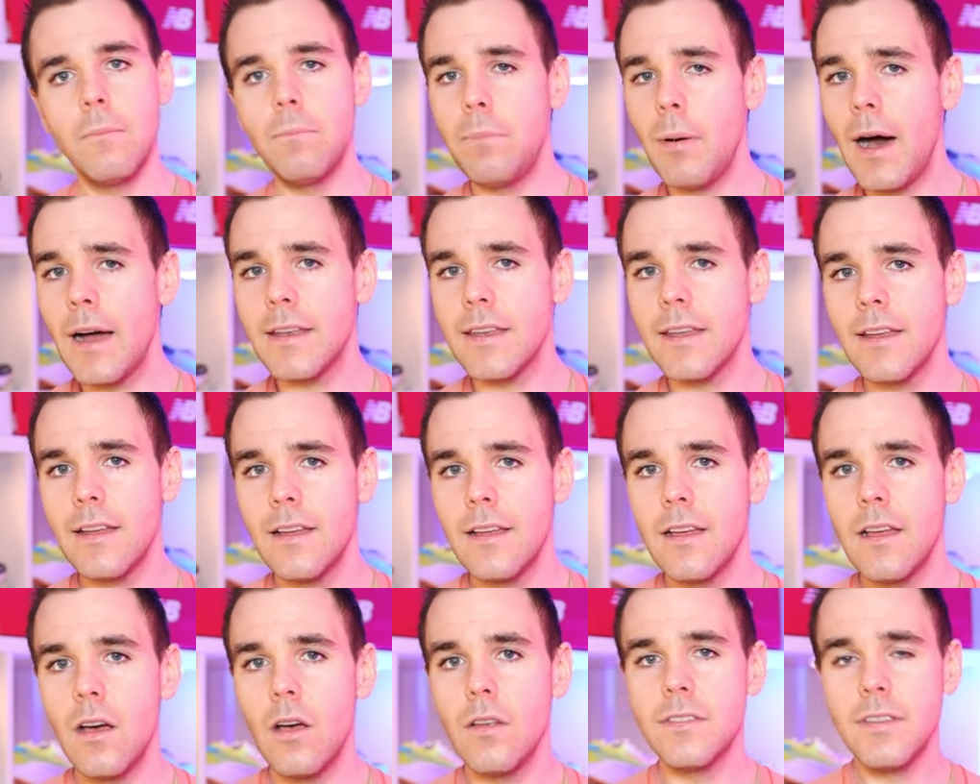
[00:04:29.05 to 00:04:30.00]
But
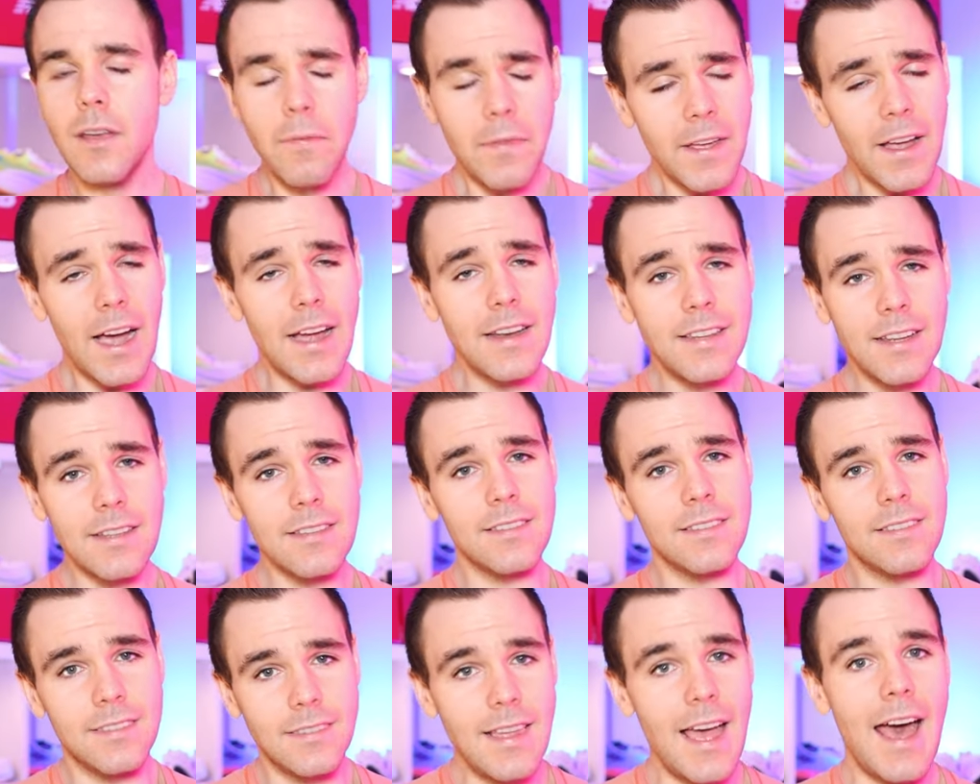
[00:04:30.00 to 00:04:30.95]
something I did
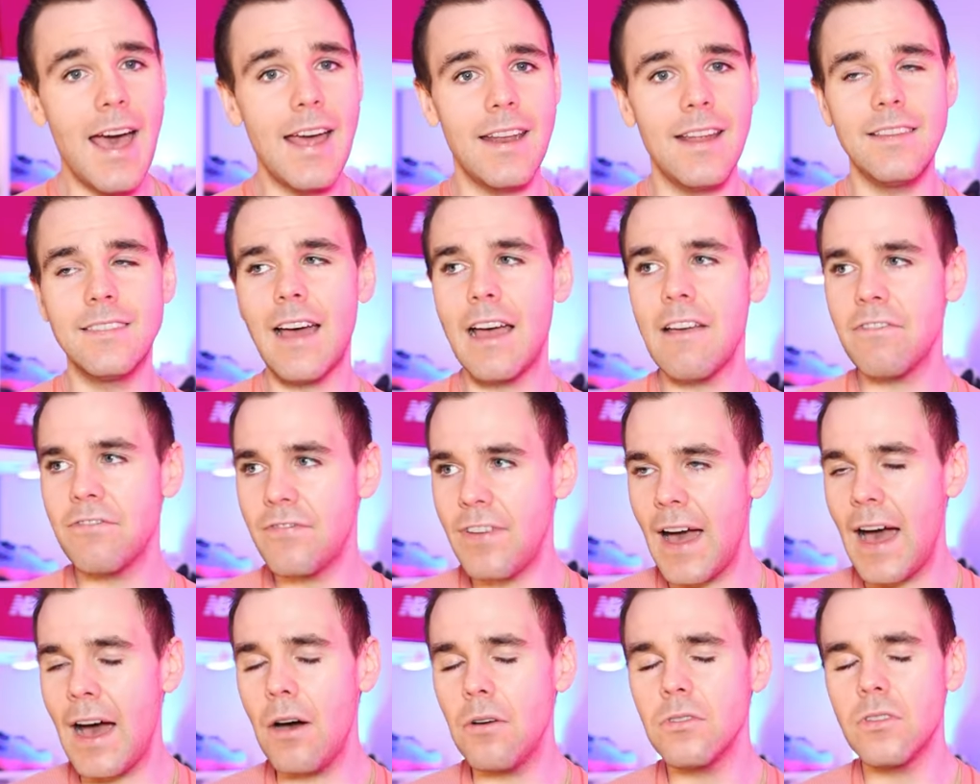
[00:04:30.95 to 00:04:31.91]
instead is I
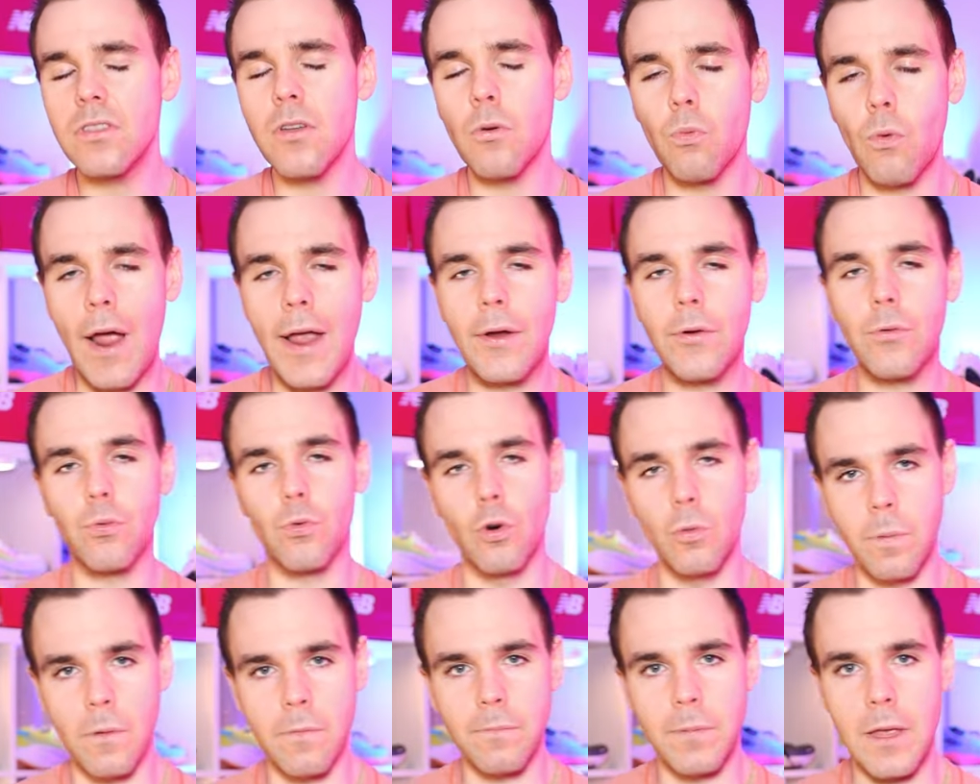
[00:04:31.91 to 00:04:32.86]
found the right
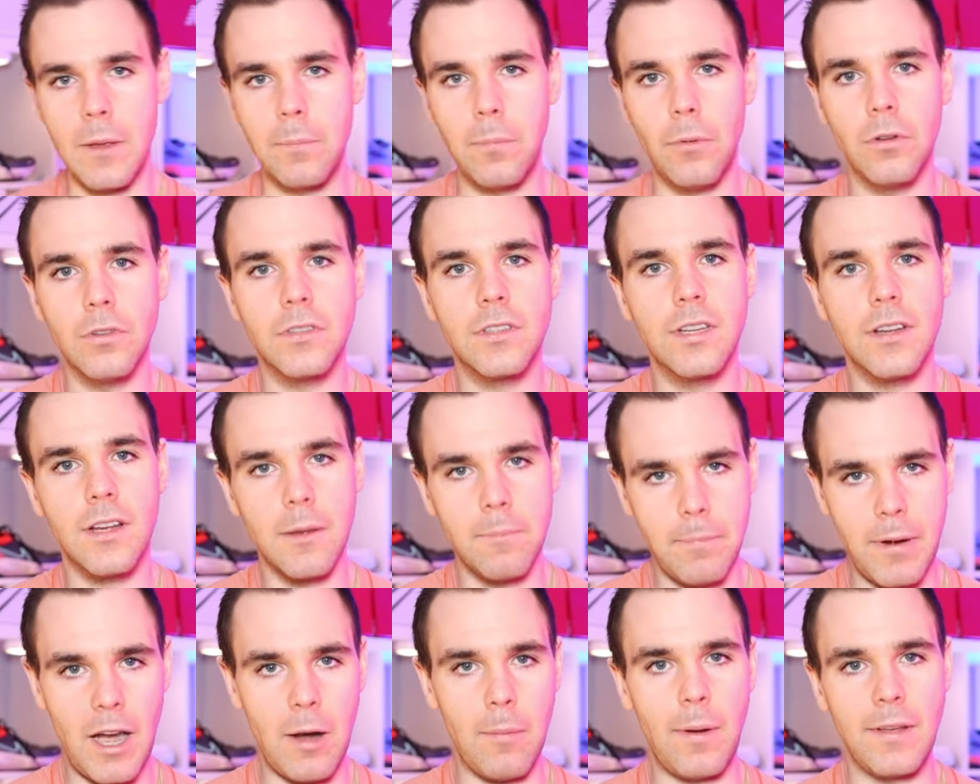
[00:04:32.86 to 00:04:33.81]
group of people to
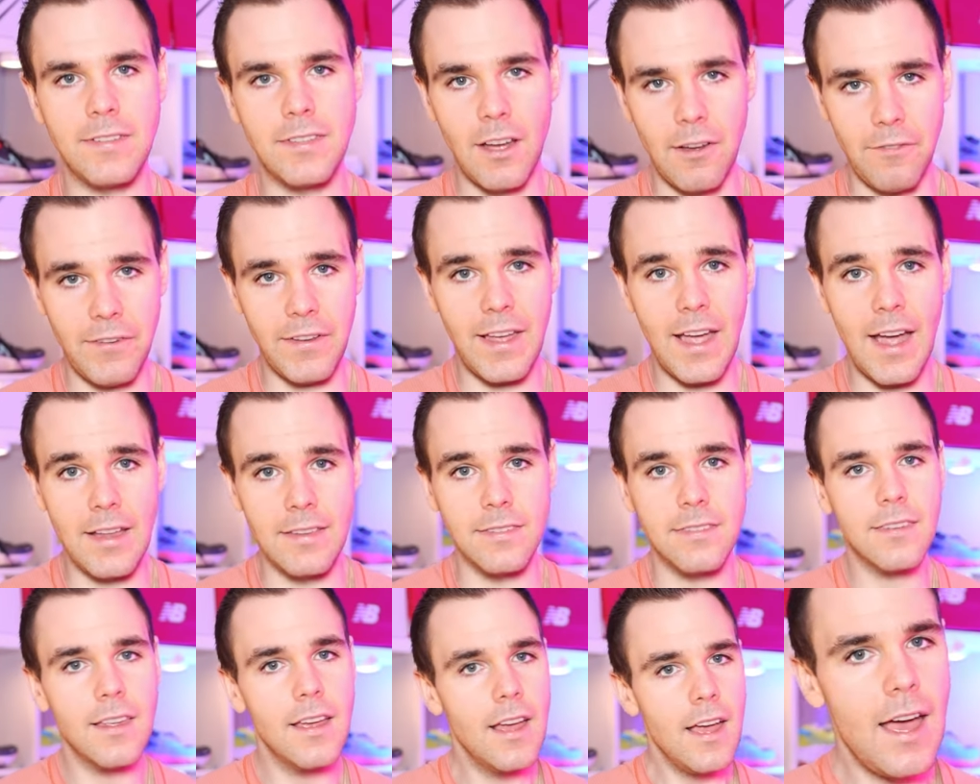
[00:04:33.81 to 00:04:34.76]
compare myself
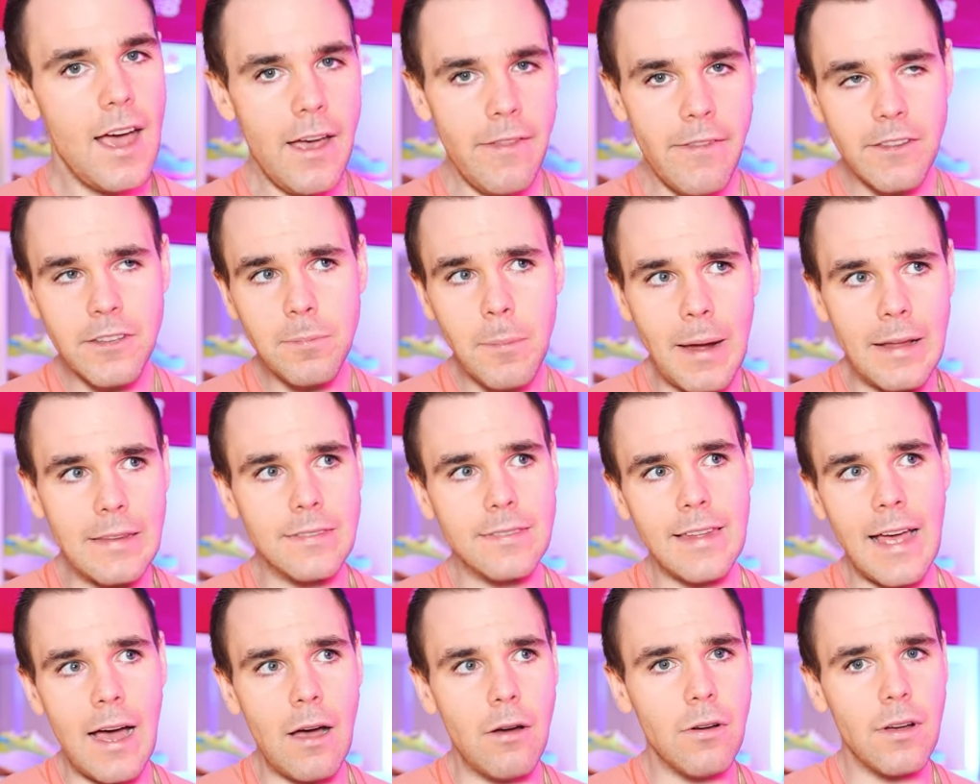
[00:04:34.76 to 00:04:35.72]
against. And this might
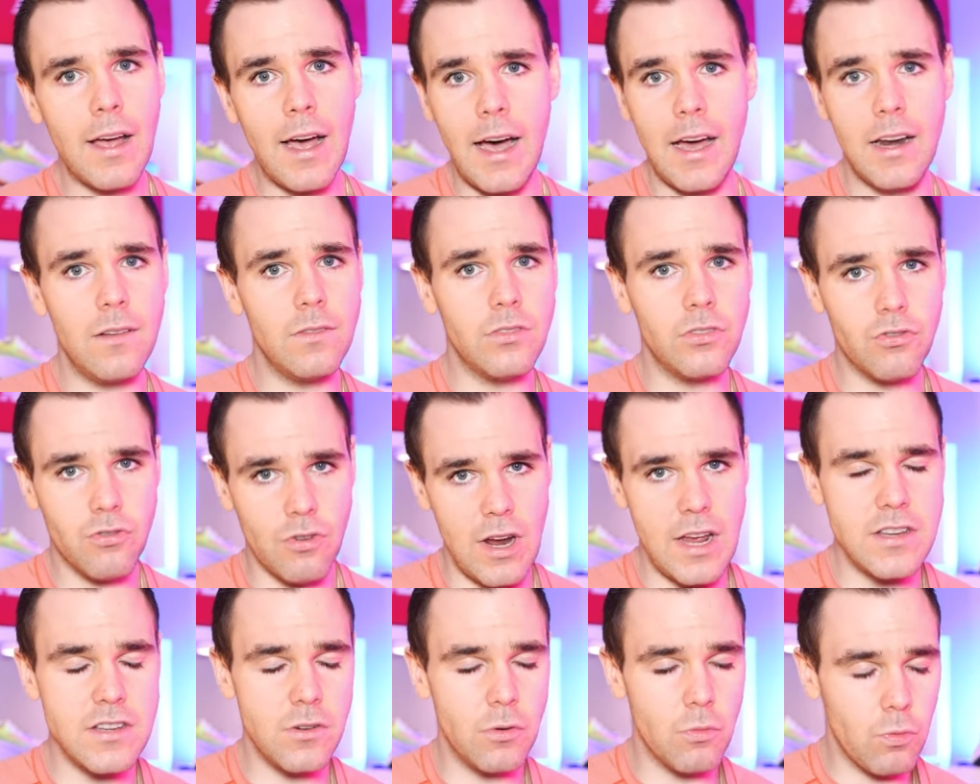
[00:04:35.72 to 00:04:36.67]
sound kind of
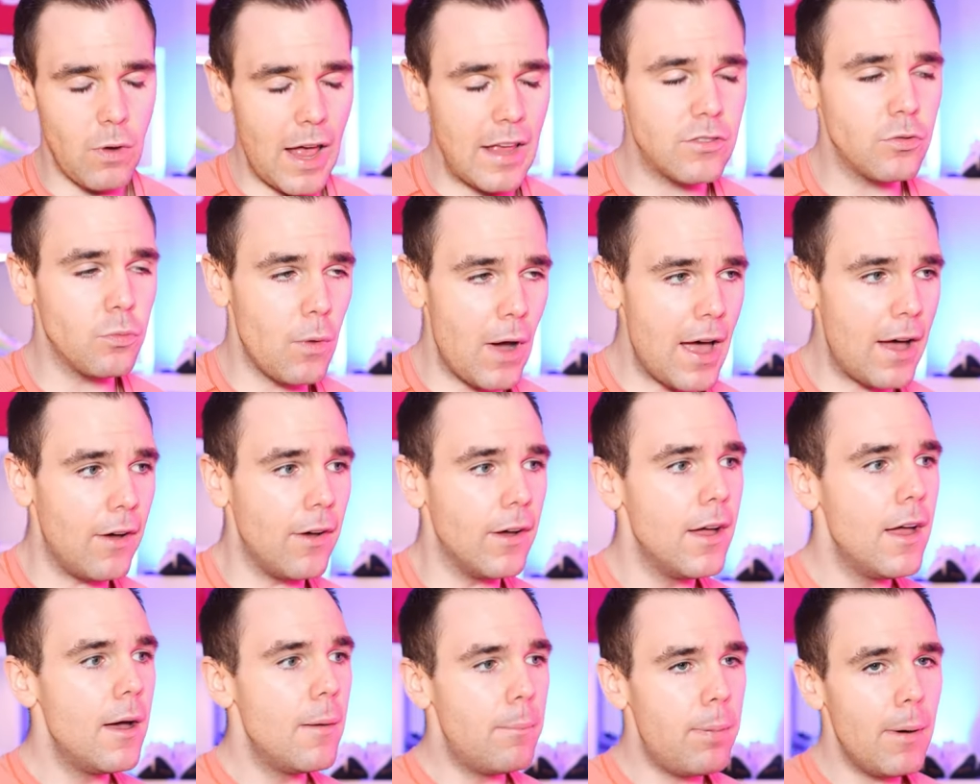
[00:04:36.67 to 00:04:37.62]
strange as
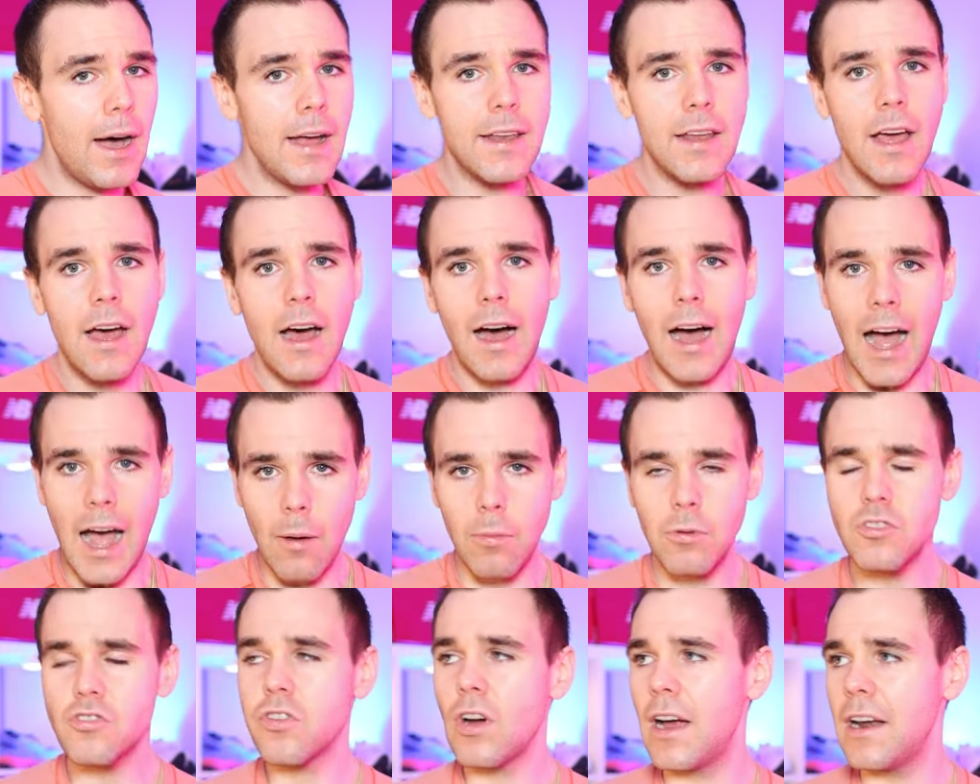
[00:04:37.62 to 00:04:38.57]
well, but I
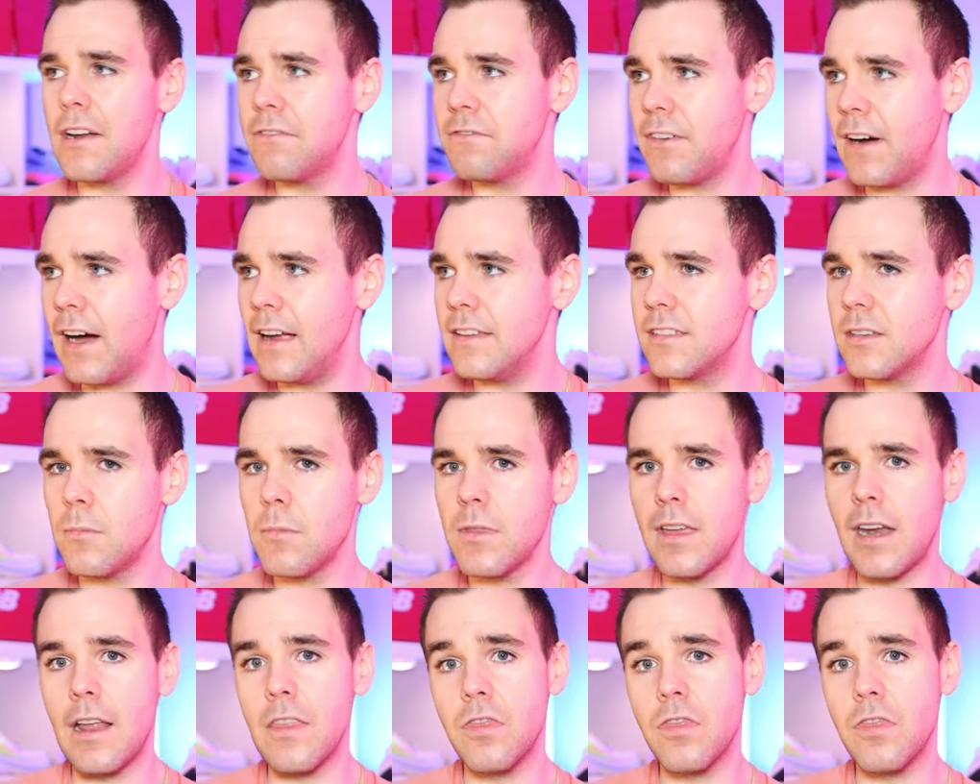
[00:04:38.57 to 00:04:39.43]
would try to find someone that